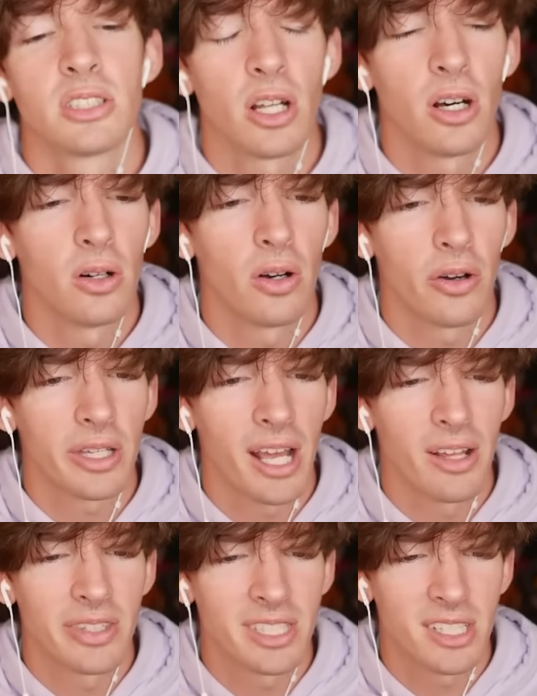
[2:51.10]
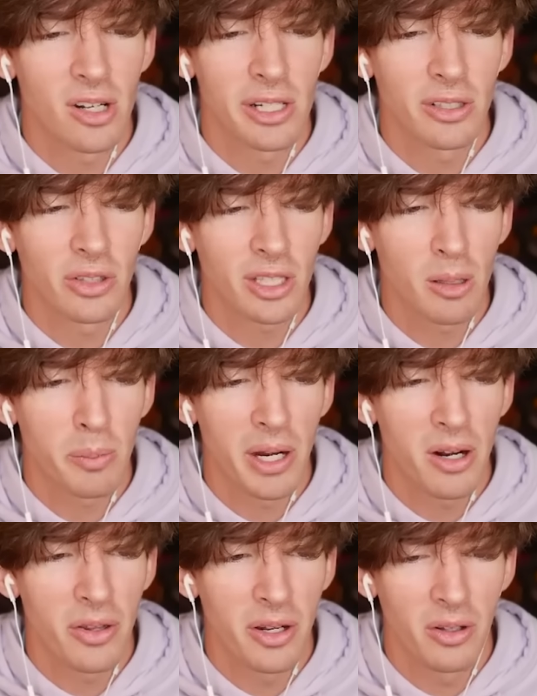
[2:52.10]
So, okay, this is already looking
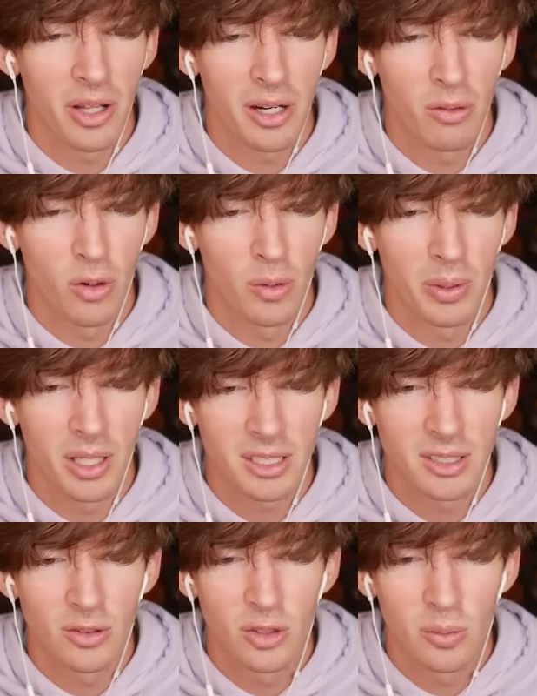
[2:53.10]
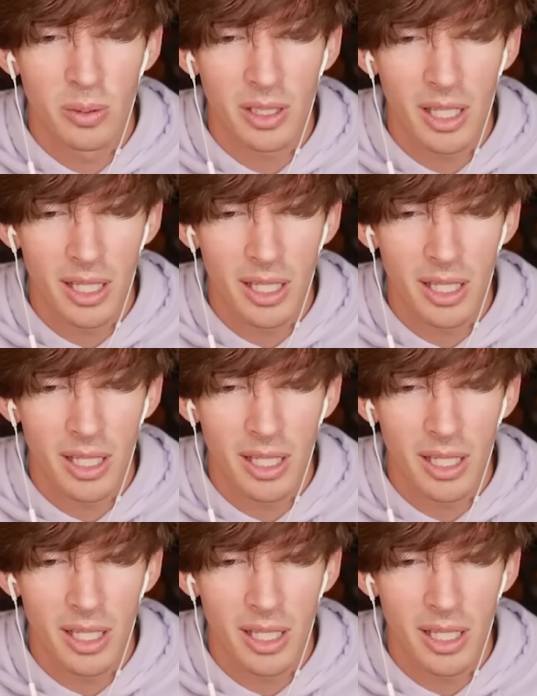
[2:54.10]
better than a lot of Roblox YouTuber